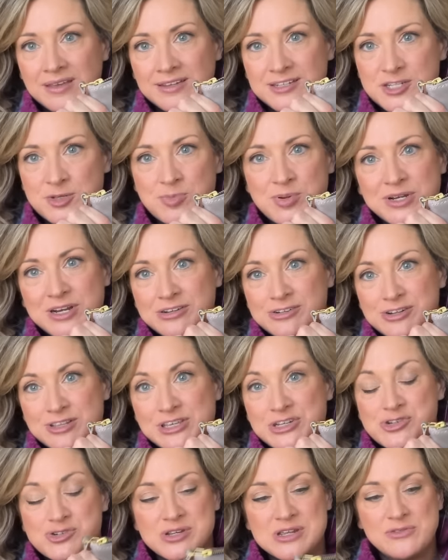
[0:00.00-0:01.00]
to put under the
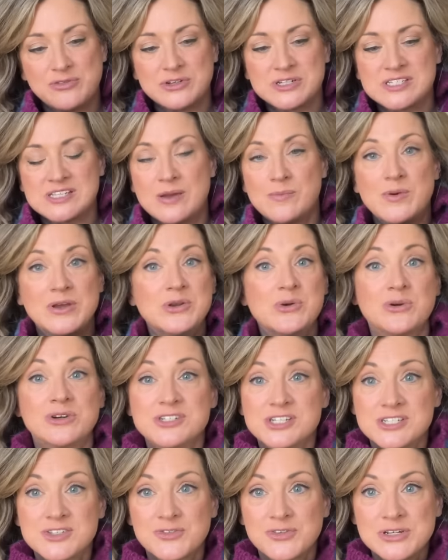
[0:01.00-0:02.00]
tree for someone or
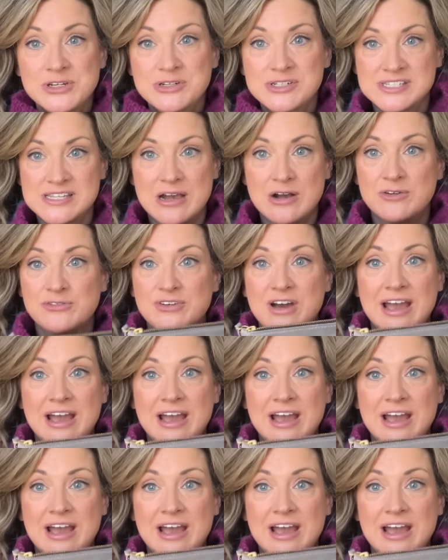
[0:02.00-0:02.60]
just for yourself.